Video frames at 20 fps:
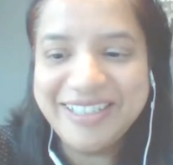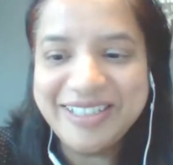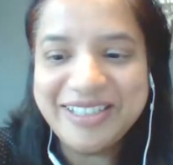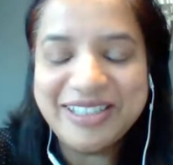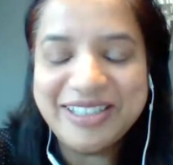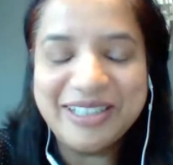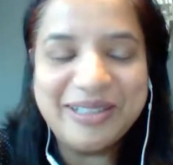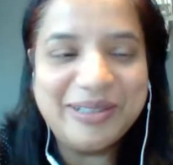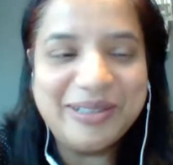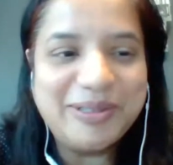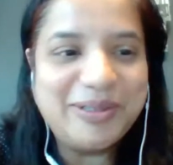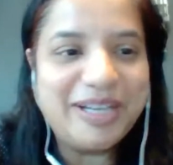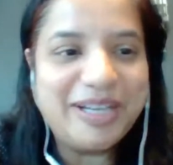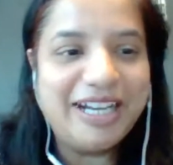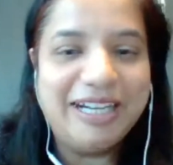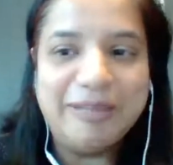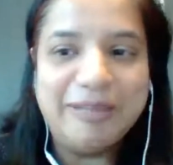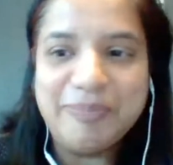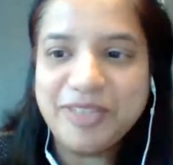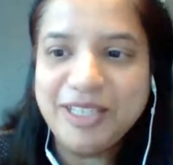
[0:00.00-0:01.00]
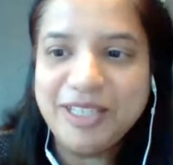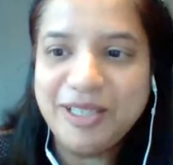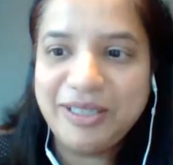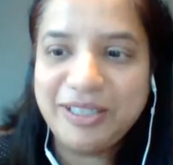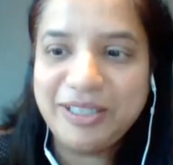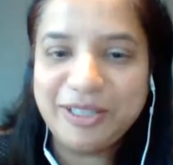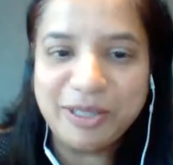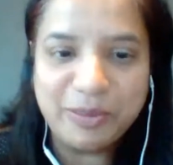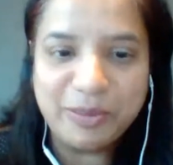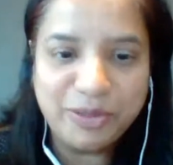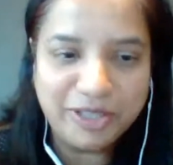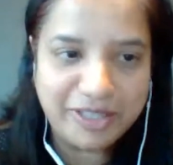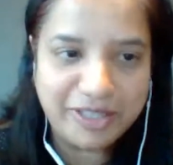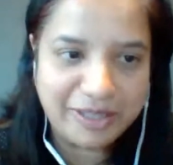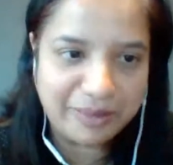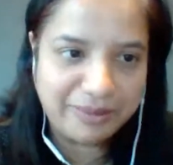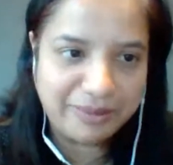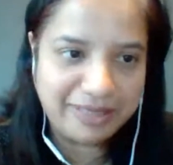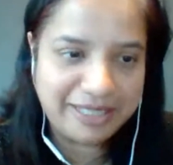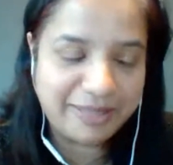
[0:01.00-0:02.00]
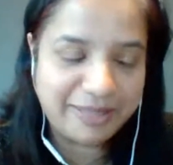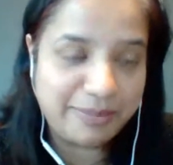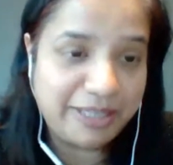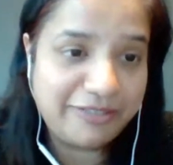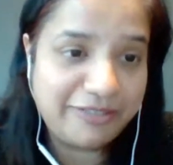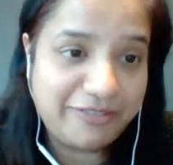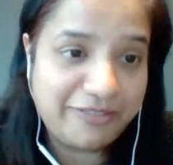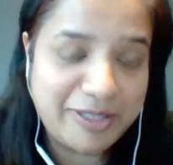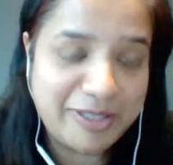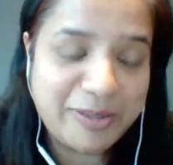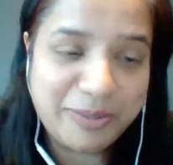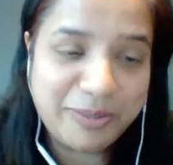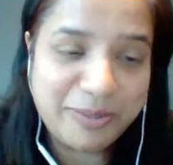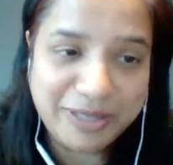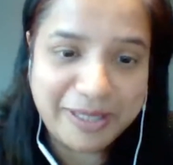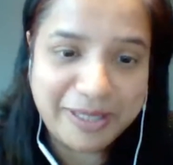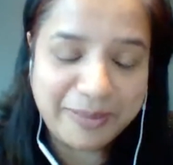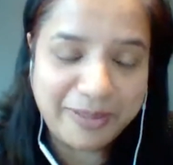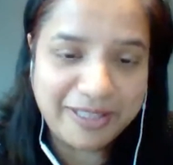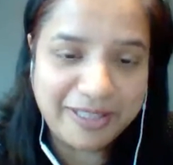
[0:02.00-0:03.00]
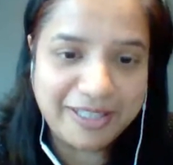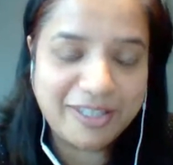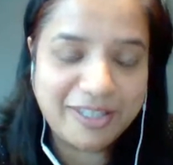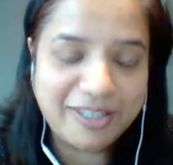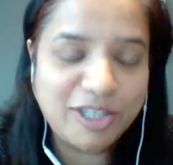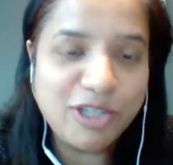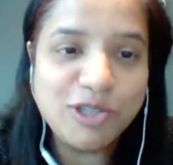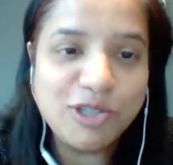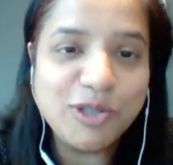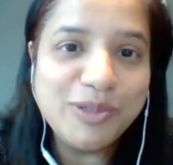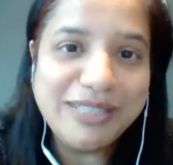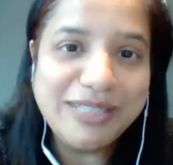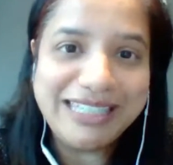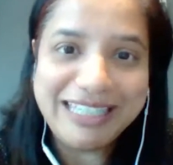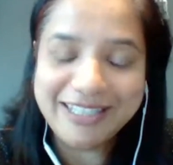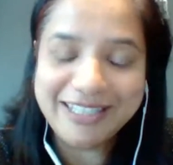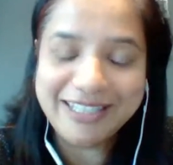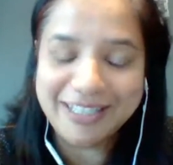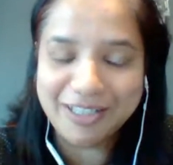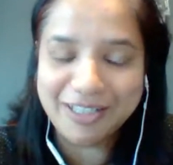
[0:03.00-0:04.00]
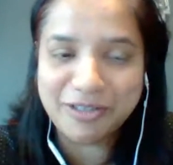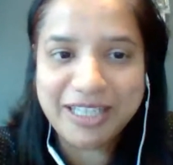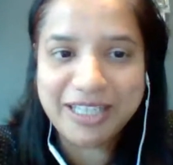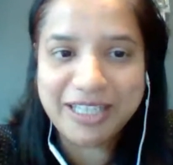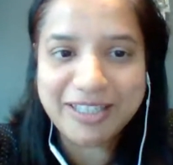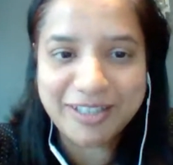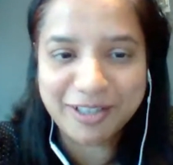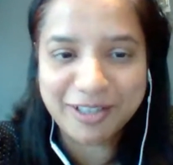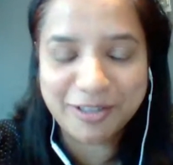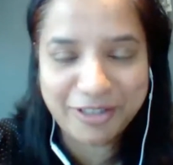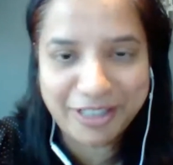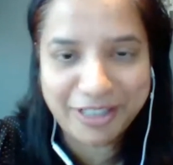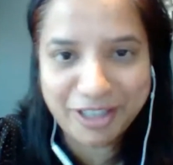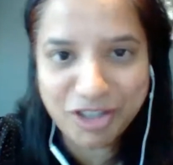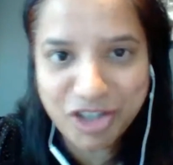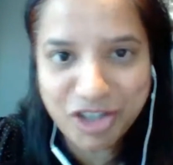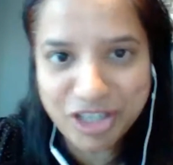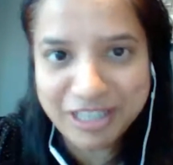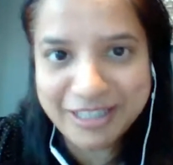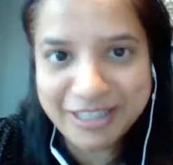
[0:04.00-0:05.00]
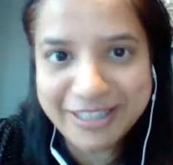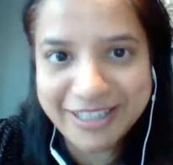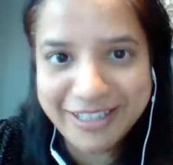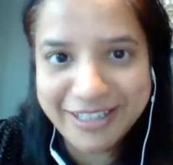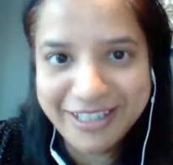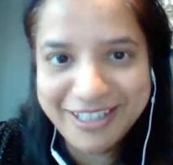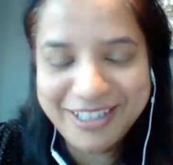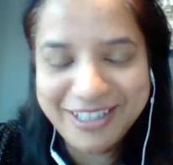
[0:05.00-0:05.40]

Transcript: So going into the principles, my first principle is you don't need degrees or credentials.